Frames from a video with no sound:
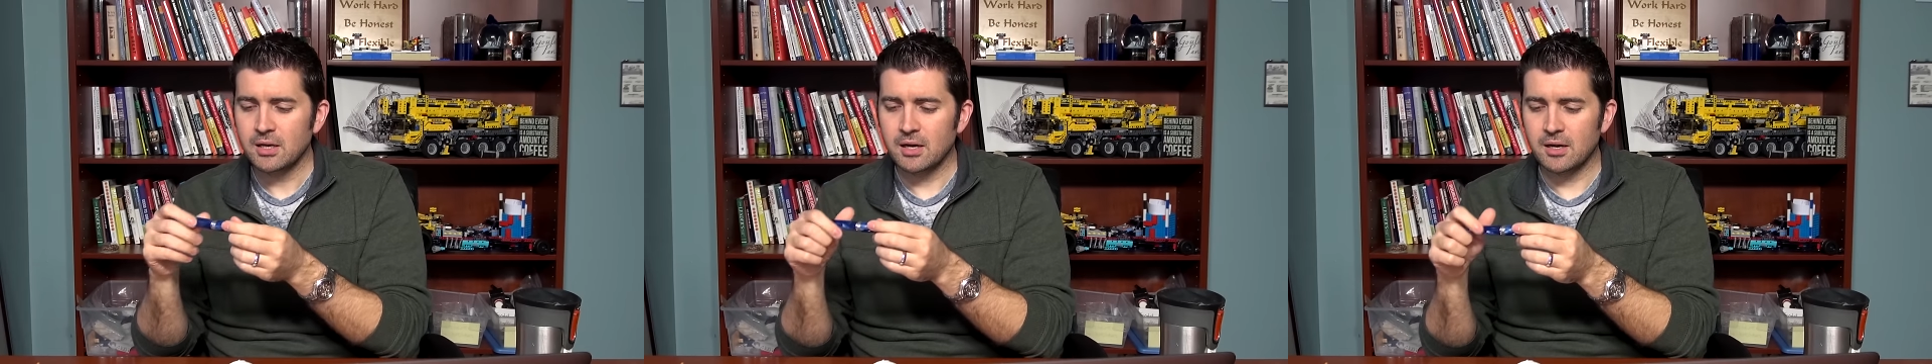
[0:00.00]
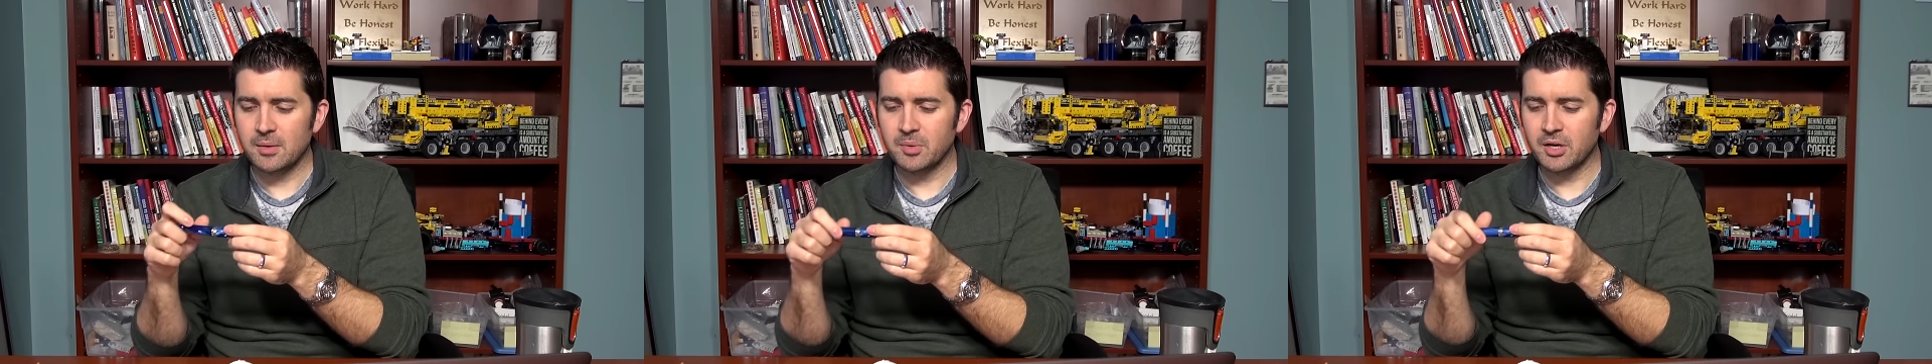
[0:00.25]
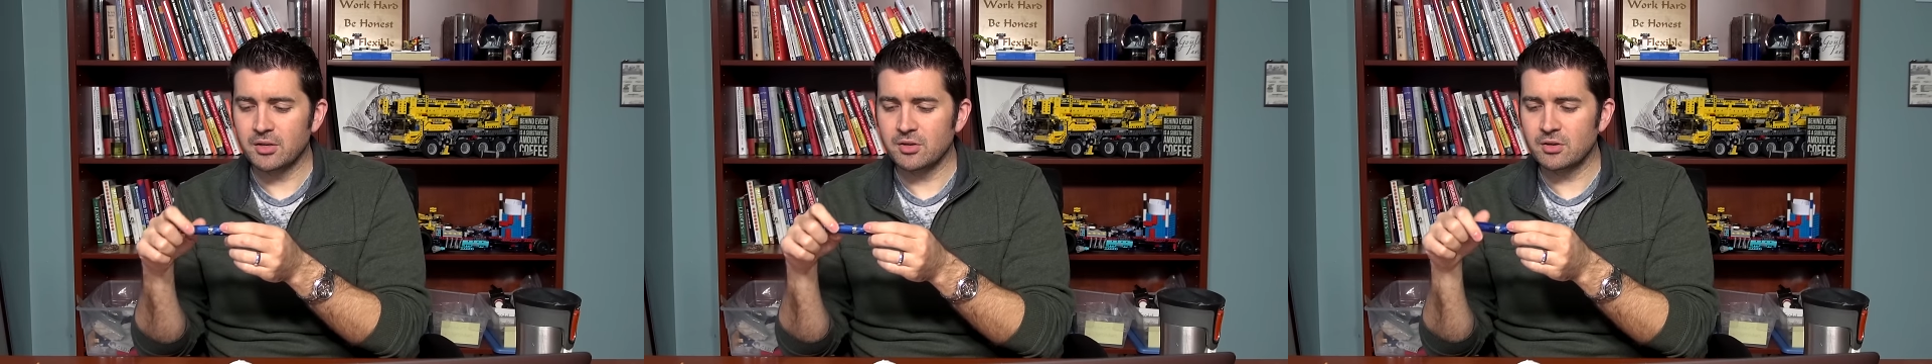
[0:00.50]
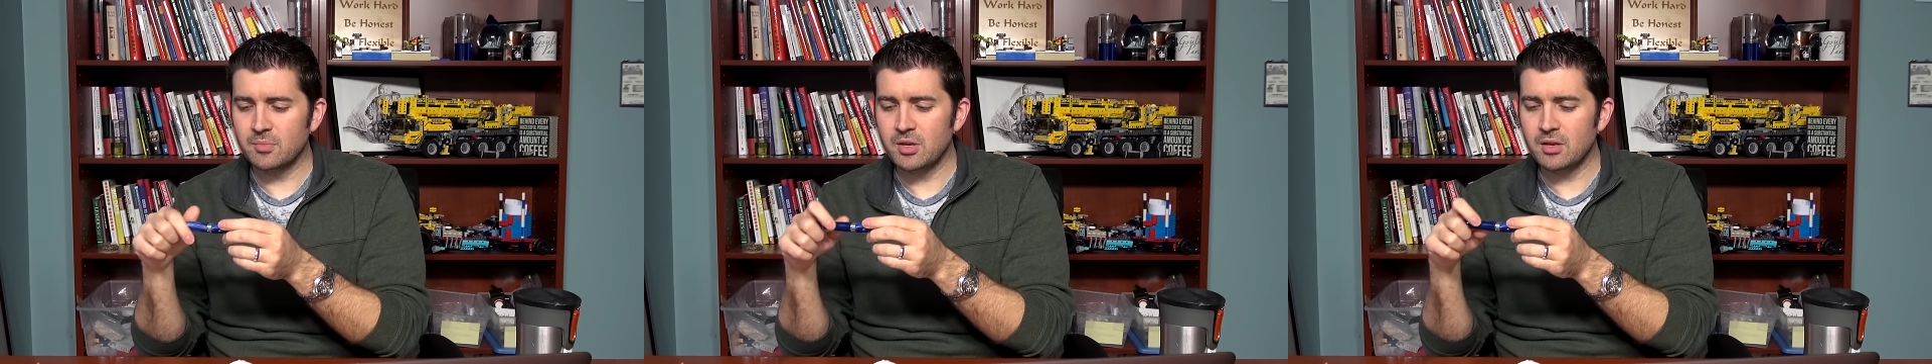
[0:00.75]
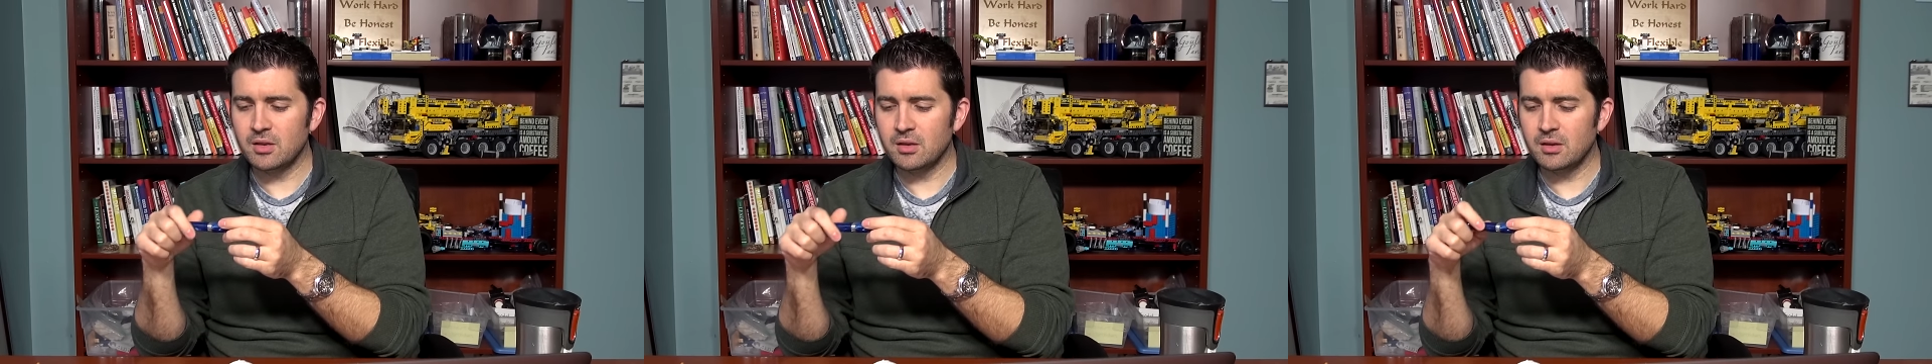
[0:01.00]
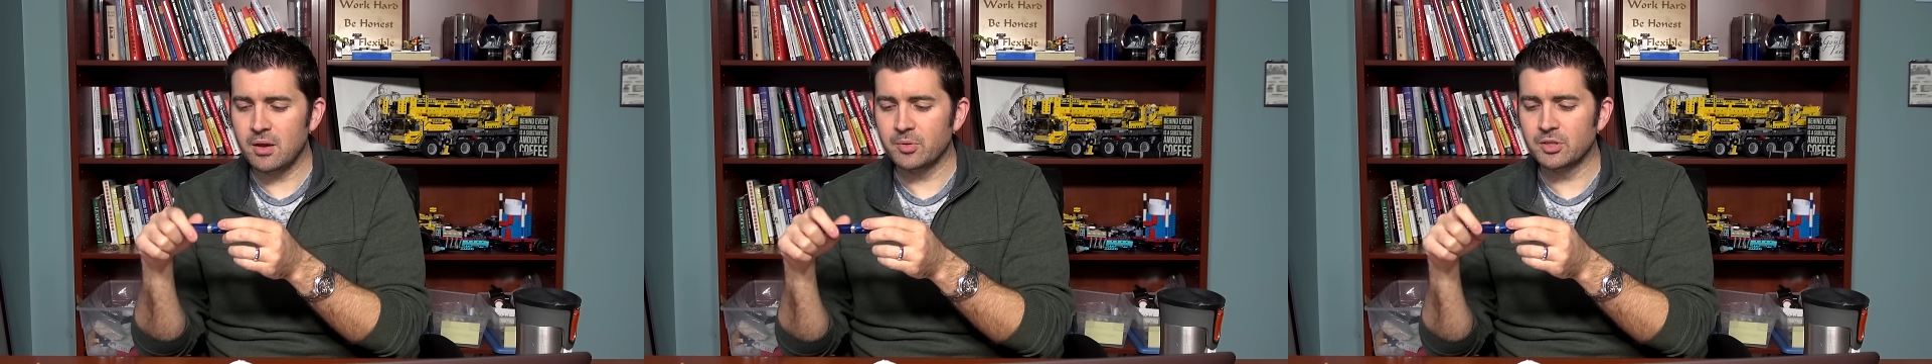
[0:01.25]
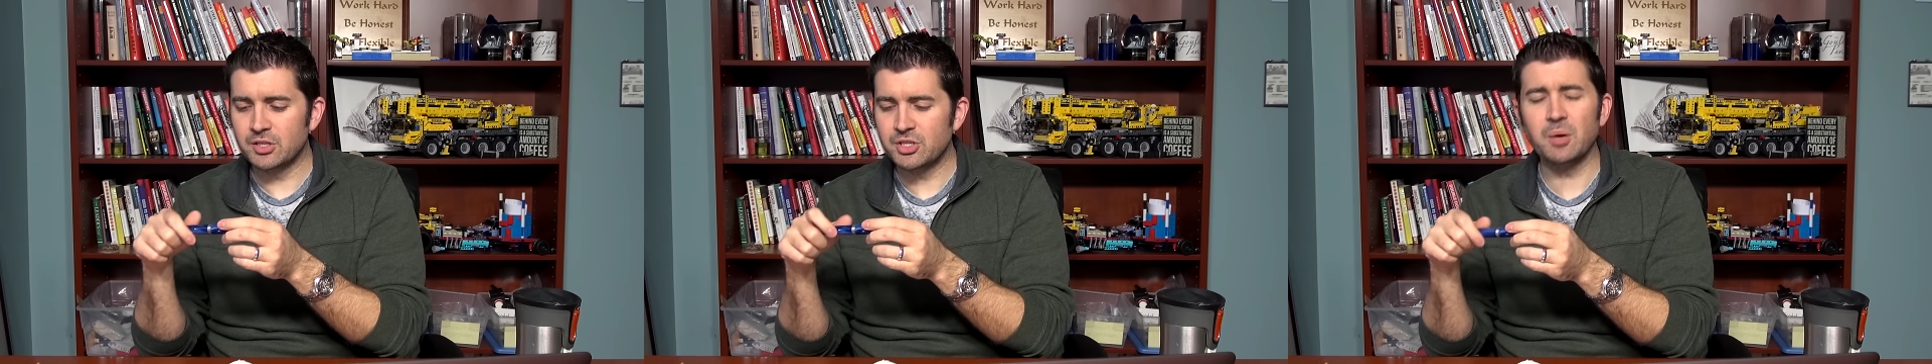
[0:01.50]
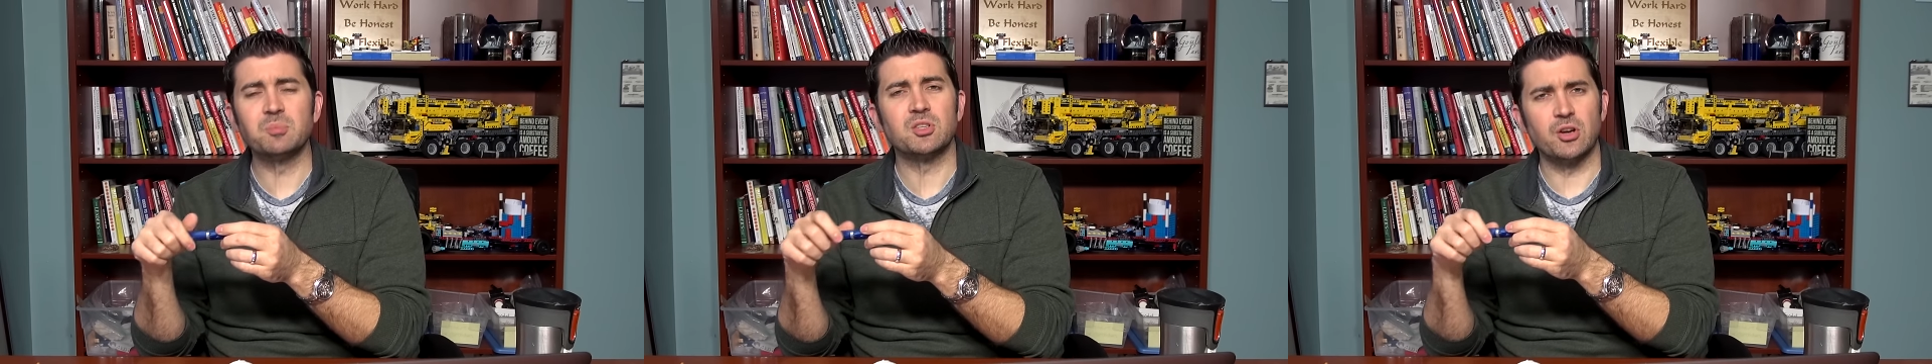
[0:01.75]
Um, but you're gonna be able to
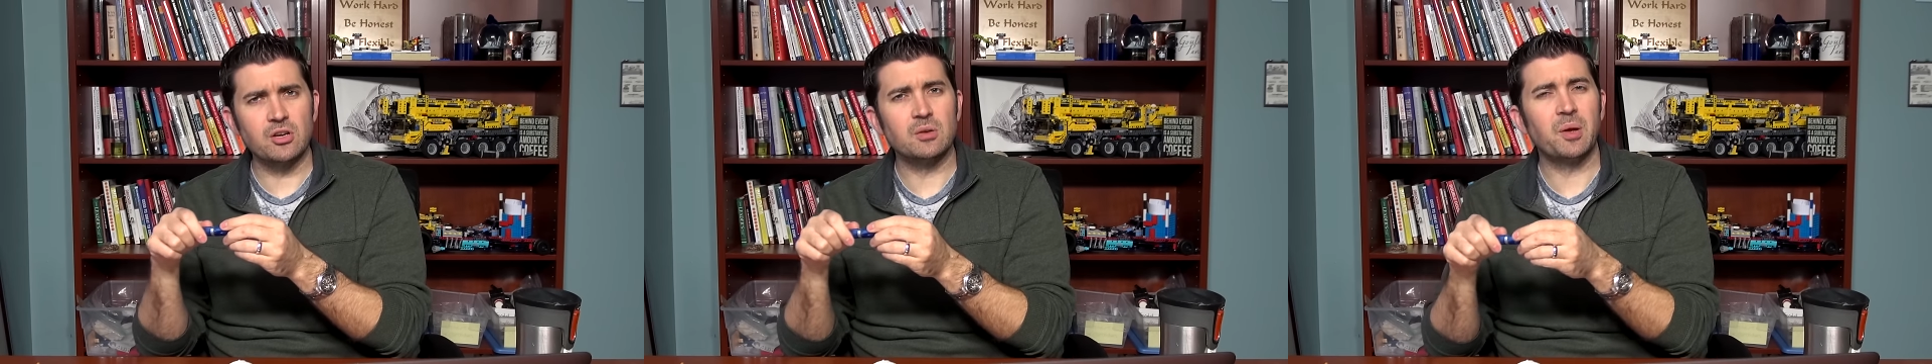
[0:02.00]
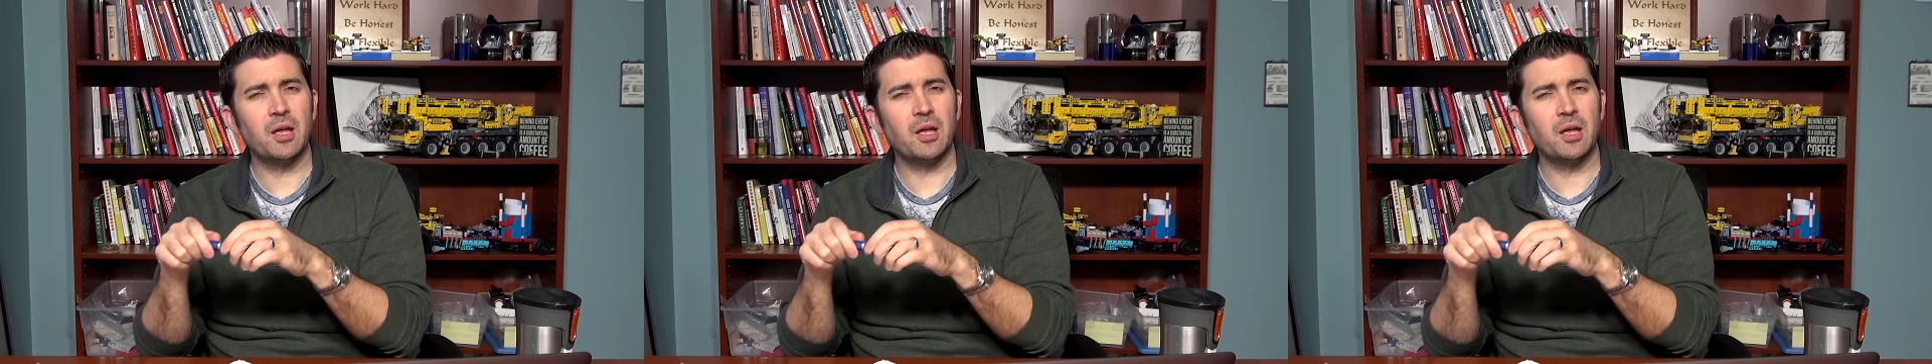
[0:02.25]
jumpstart your